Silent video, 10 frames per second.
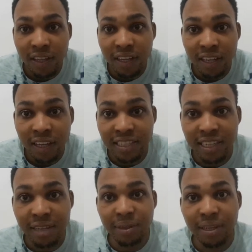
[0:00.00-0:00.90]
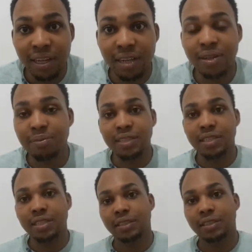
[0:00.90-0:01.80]
You say them can do them
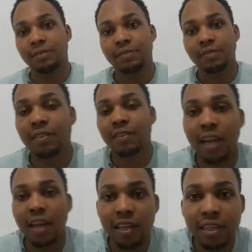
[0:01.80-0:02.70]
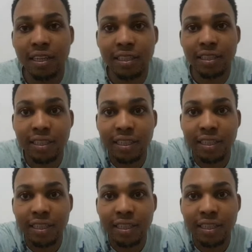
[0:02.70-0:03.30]
thing? Alright.